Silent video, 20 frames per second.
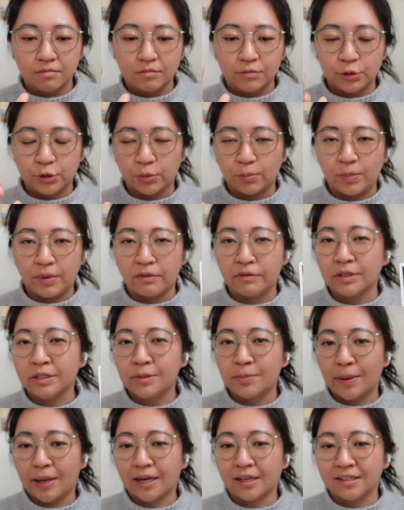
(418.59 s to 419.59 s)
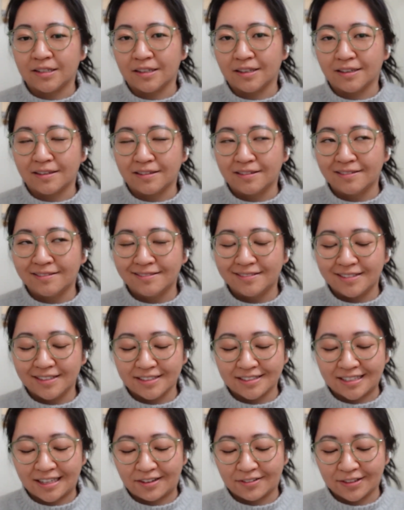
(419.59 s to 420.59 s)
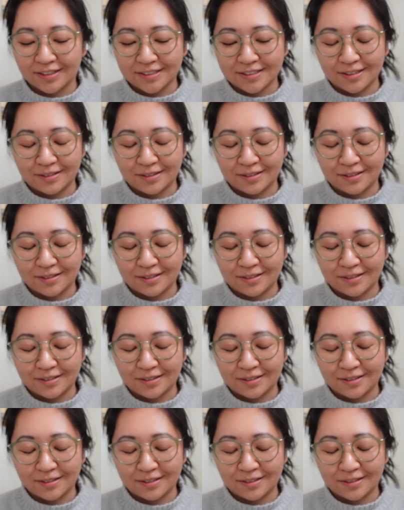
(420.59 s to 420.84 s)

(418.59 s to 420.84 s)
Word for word: should be respected is how that's